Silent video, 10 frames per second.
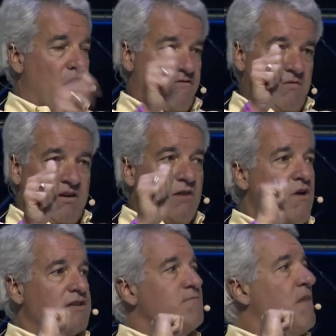everybody
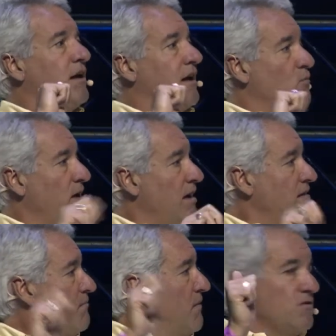wants money. We
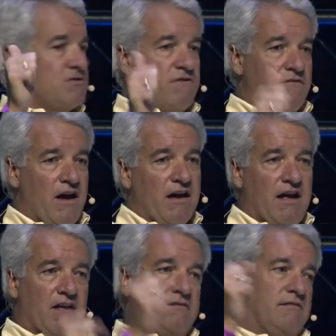had the Minister of
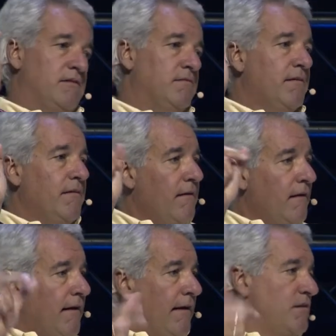Finance, the
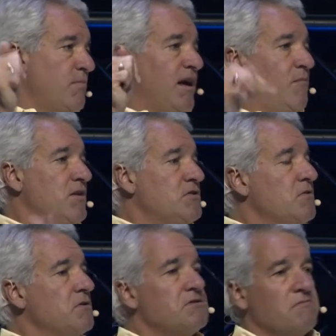head of the Bahamian
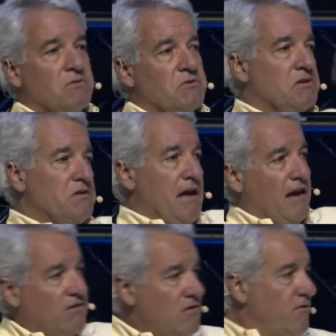Tourism Board, the
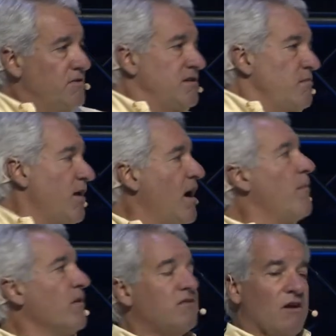head of the University of the
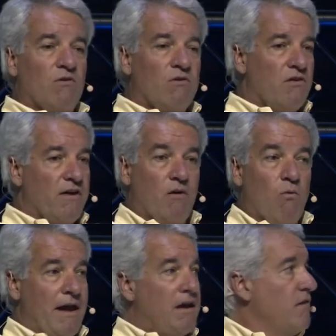Bahamas. They were all there
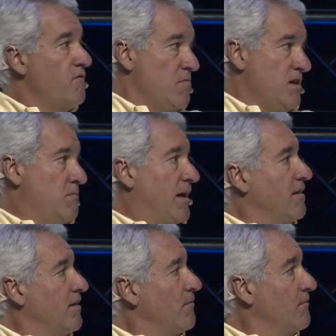waiting for me to
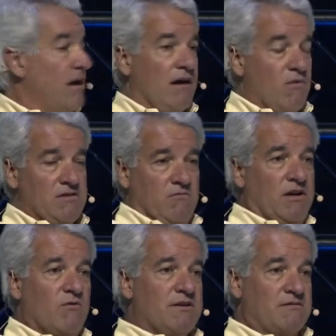pay them. And it
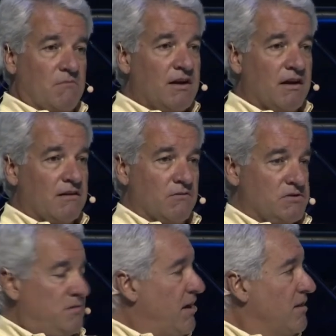really wasn't me who
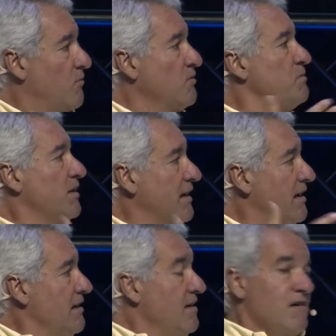was to pay them. It was Billy.
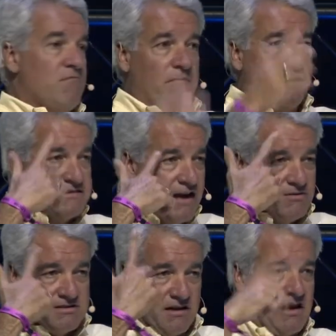But because I
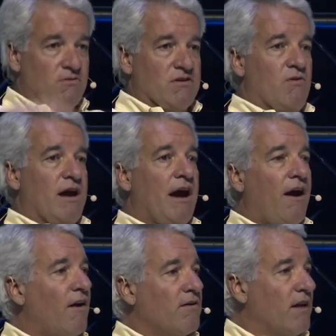was the guy with the gray
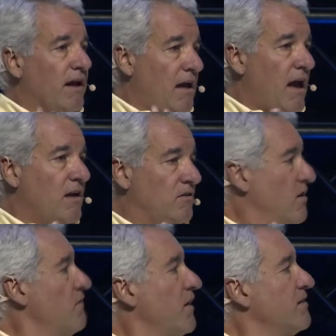hair, they're like, Andy's
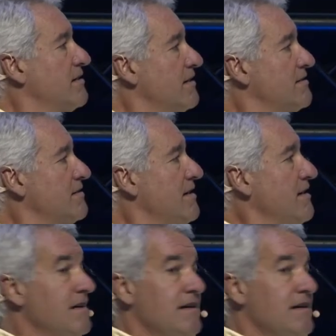going to fix this.